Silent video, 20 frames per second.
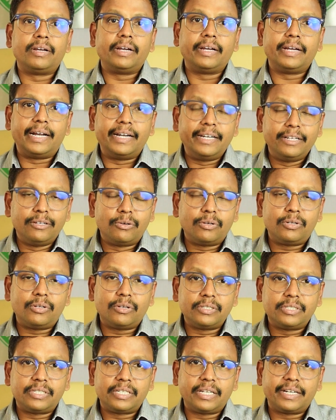
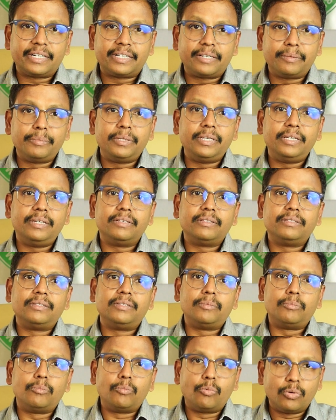adenotonsillectomy,
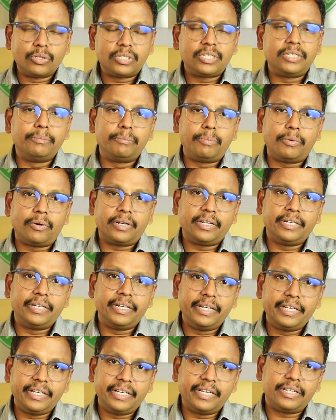the most important
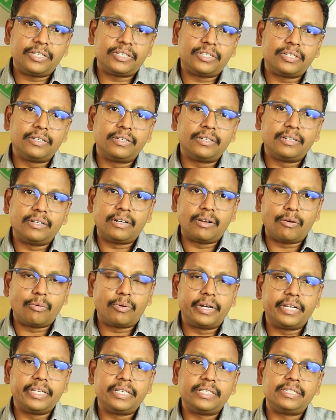indication
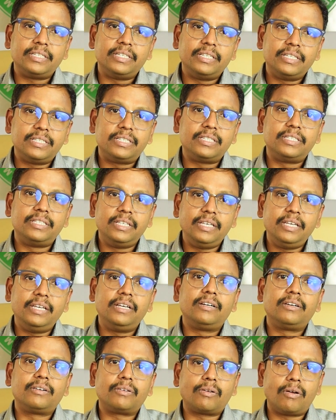nowadays is the
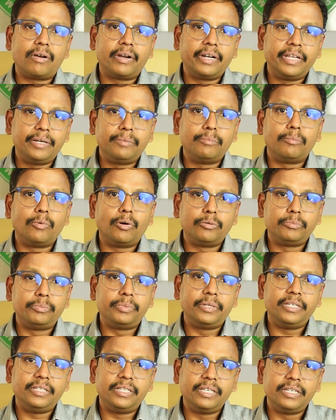chronic mouth
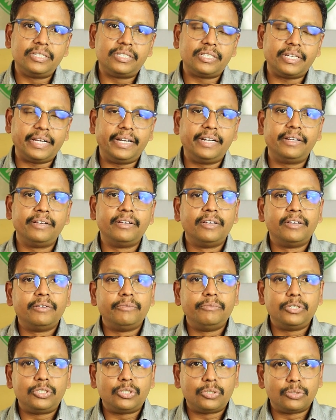breathing child,
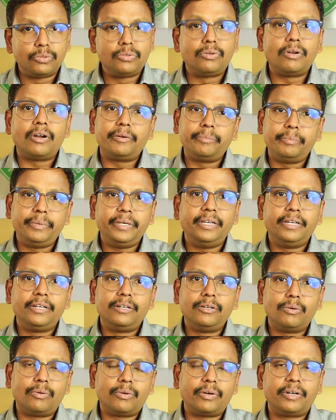which should not be
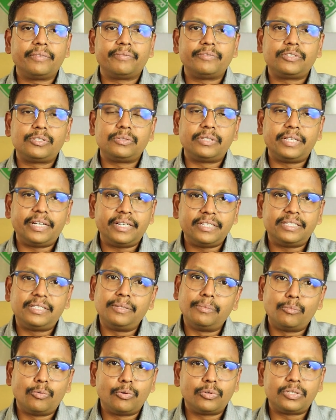ignored. So that is the
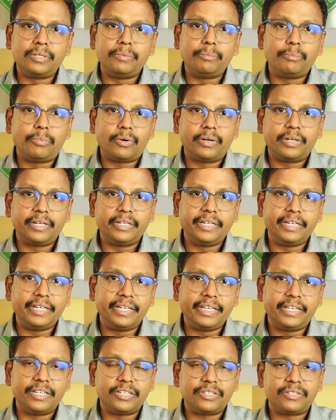most important
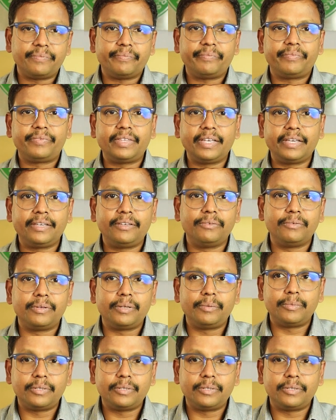indication. Thank you very